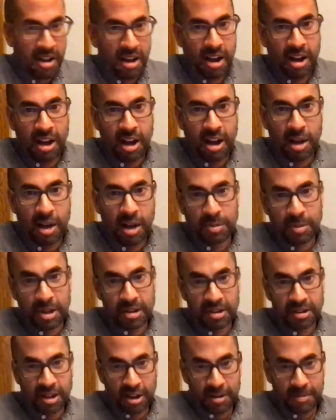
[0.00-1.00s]
I'm Rumaan
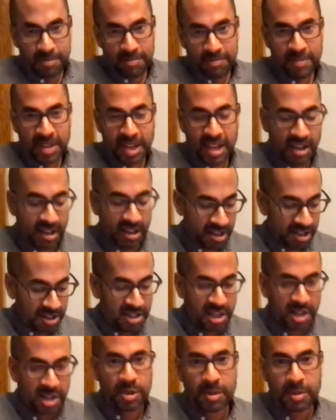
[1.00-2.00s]
Alam, and
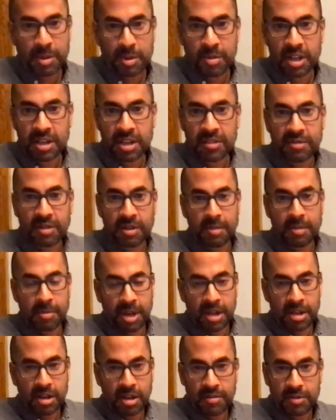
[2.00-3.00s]
I'm going to be reading from
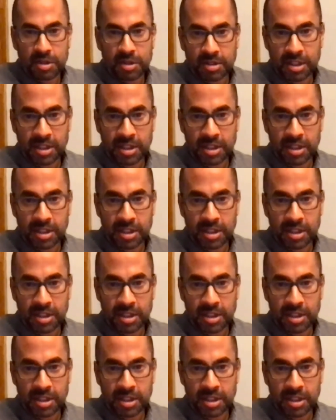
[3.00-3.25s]
my novel,